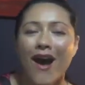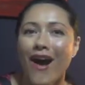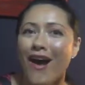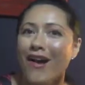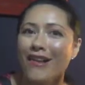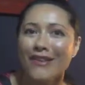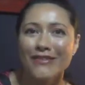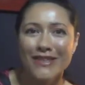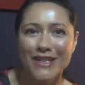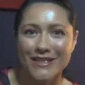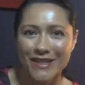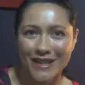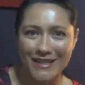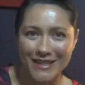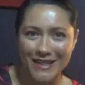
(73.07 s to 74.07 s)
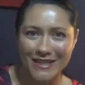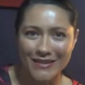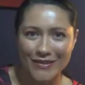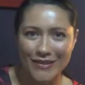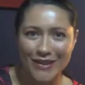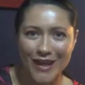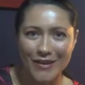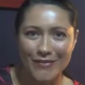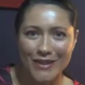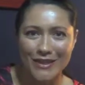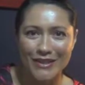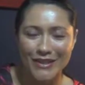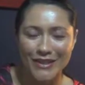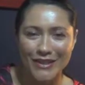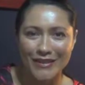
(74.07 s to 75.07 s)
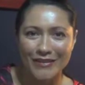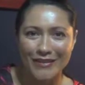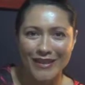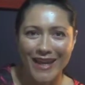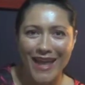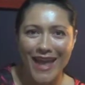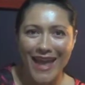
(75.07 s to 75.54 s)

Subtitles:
All of these ideas are coming to you